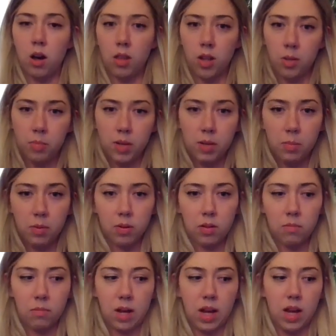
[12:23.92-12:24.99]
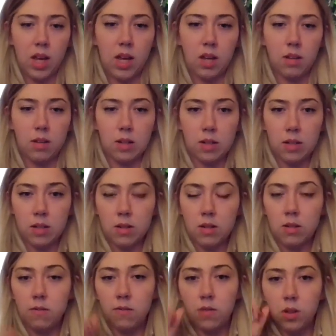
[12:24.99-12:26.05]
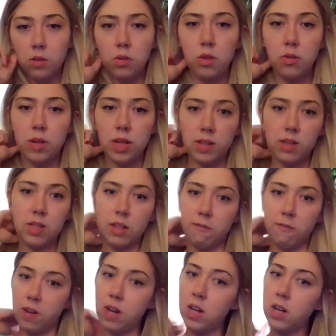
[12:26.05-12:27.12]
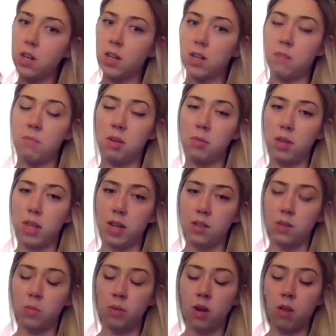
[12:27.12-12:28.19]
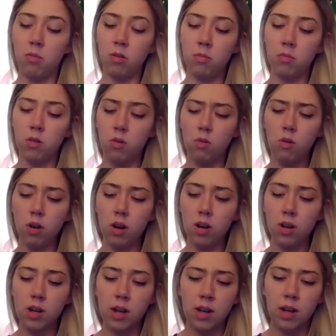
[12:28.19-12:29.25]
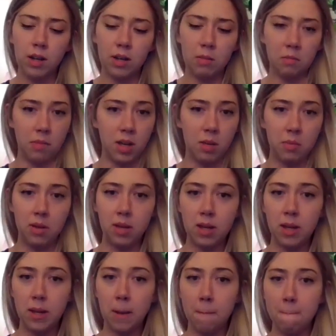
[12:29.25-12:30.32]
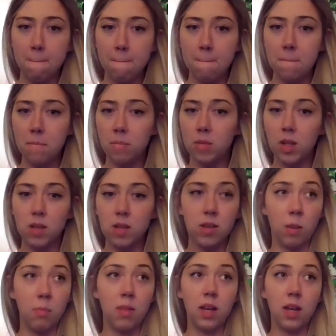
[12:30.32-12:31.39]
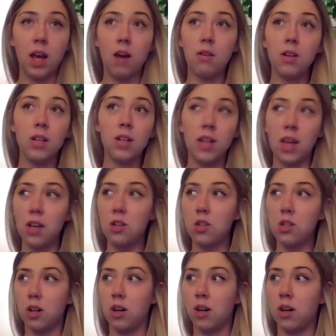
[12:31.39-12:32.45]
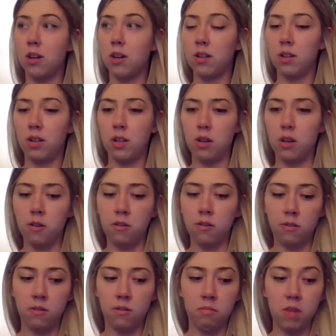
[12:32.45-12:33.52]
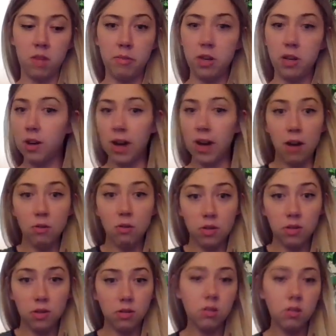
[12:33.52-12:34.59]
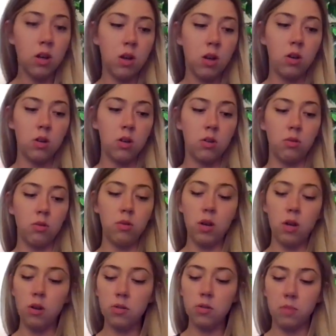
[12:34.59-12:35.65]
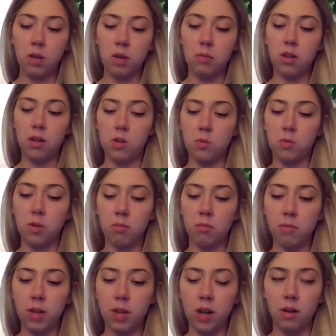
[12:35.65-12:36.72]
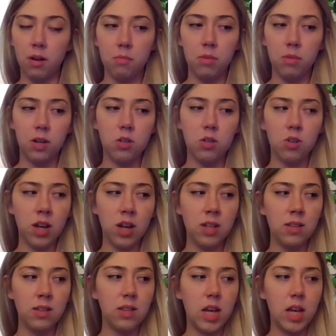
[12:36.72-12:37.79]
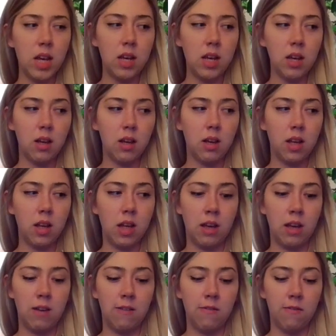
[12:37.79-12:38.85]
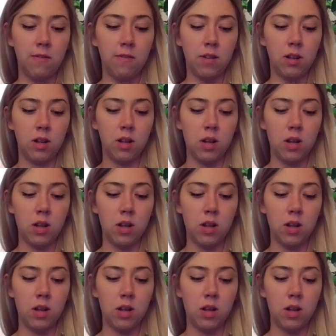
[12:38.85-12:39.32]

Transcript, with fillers: other people might view you as different? And maybe that's a problem. Or maybe something out in nature, uh, maybe your house. Who knows? Maybe there's a problem there. But try and see if